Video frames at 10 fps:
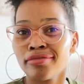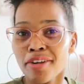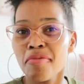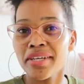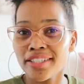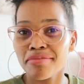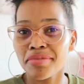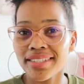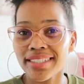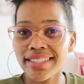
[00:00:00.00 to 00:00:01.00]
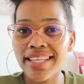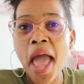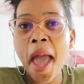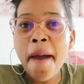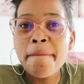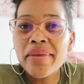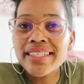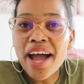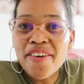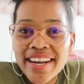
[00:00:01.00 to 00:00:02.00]
nobody's business.
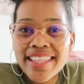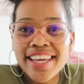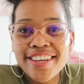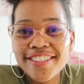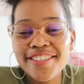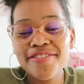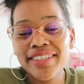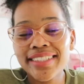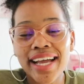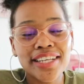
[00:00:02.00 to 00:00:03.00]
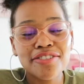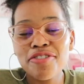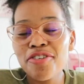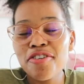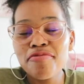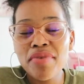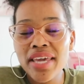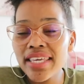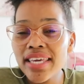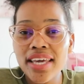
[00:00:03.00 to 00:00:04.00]
But I wanna thank you so much guys for
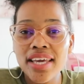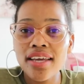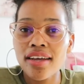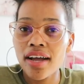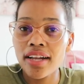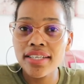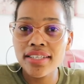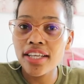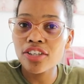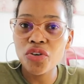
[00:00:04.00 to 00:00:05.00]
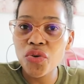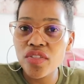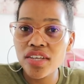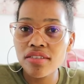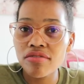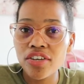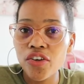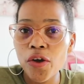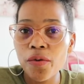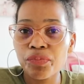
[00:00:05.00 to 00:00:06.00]
being here, uh, listening through this
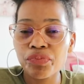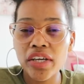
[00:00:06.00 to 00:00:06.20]
video.